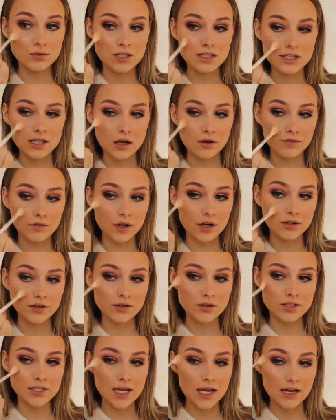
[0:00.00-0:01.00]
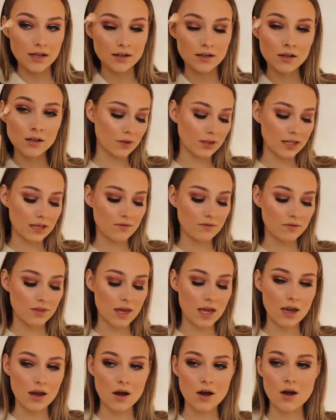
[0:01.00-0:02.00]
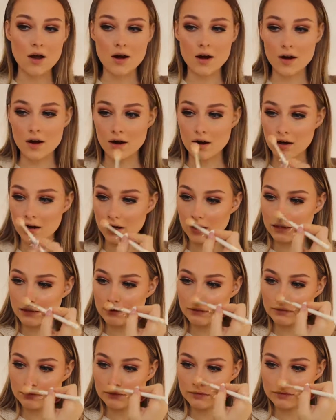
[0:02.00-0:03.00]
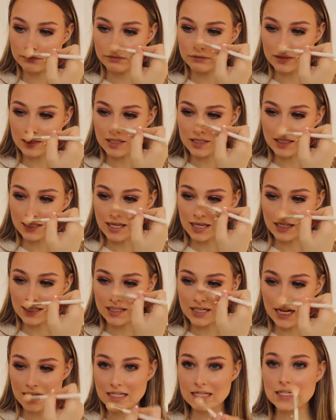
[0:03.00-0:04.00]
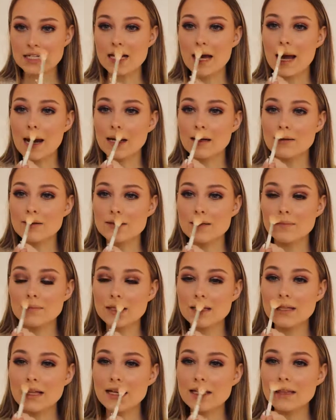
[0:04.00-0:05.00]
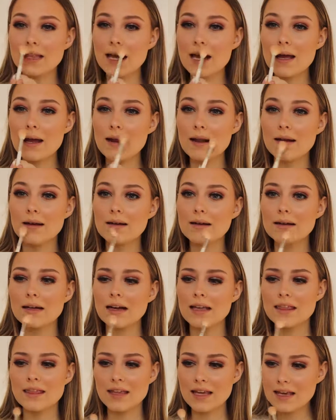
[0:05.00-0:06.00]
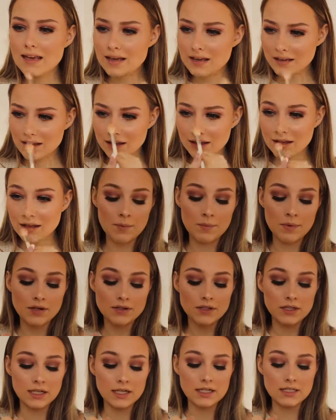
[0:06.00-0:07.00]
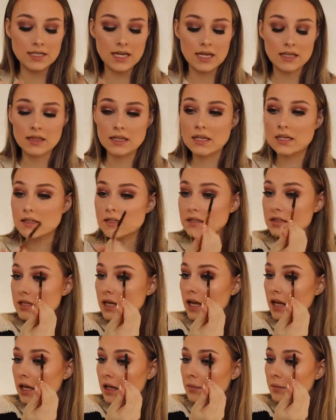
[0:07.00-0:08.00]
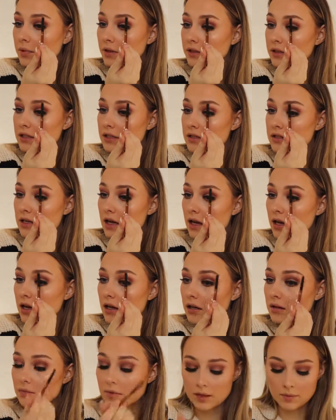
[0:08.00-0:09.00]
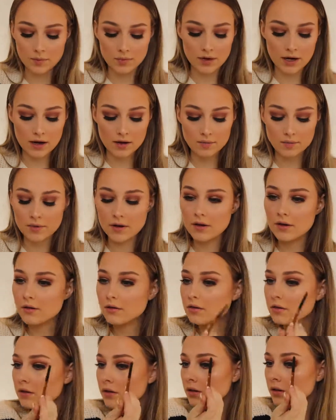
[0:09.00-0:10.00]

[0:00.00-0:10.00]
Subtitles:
retail for under $10. I believe they are $6.99 or something like that, I think. I'm also going to take this and put this on my brow bone